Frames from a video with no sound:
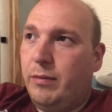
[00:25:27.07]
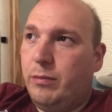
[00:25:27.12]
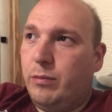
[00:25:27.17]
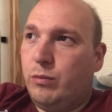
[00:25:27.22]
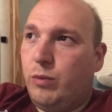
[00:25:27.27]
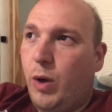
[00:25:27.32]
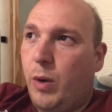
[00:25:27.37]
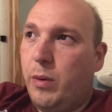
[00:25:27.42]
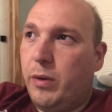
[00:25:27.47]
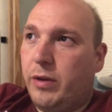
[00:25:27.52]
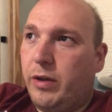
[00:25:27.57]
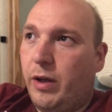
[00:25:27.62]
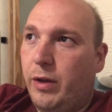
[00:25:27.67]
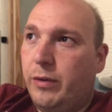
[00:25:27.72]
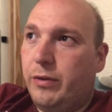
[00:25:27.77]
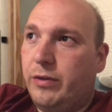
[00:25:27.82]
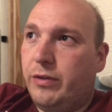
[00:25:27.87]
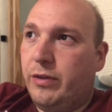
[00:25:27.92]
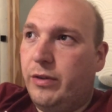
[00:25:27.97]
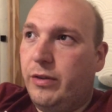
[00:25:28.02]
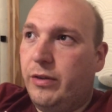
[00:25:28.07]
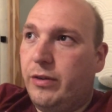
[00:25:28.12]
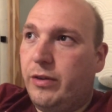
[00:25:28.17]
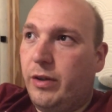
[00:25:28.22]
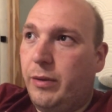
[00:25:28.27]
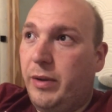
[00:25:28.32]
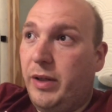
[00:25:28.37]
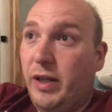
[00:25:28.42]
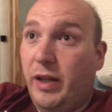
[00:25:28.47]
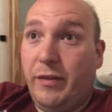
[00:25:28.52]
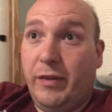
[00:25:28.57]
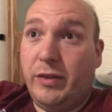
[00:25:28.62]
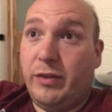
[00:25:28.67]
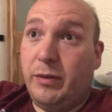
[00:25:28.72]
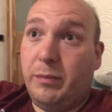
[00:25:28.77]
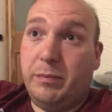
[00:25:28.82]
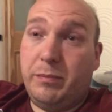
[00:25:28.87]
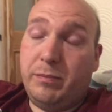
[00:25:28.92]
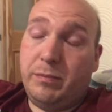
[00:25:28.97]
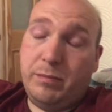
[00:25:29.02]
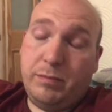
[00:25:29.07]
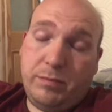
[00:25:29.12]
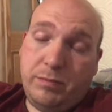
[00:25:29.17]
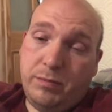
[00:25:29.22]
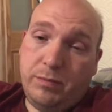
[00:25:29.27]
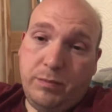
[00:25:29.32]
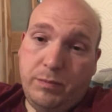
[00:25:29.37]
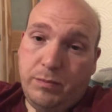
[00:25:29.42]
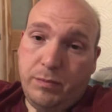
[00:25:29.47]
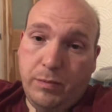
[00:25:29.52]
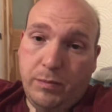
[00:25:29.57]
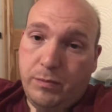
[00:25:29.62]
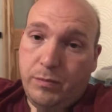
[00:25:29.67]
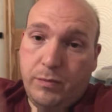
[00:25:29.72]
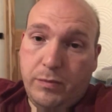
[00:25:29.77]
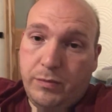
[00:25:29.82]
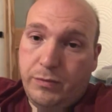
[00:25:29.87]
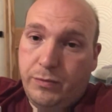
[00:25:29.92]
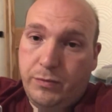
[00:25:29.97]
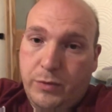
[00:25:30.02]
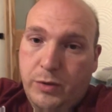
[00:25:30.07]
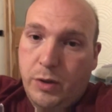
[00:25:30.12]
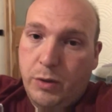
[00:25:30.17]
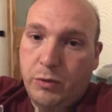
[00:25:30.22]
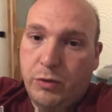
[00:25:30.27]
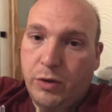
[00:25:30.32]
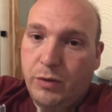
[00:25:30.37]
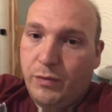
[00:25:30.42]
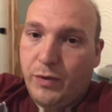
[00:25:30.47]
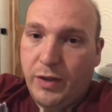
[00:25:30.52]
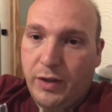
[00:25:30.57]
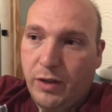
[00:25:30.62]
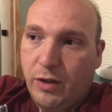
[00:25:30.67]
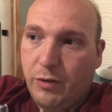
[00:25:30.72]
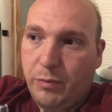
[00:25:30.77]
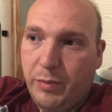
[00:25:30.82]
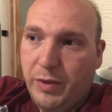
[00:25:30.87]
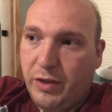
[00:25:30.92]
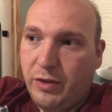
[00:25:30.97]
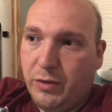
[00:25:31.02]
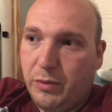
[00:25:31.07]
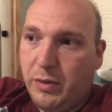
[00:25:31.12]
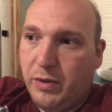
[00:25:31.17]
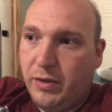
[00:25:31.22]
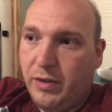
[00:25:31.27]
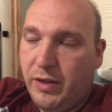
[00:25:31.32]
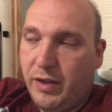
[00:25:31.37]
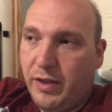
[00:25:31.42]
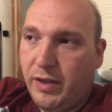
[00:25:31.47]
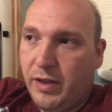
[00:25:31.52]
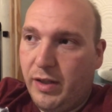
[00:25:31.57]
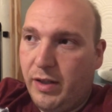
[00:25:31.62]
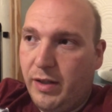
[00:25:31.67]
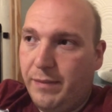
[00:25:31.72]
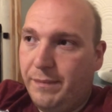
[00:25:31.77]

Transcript: roller coasters. I mean, yeah, there's a YouTube video of me doing the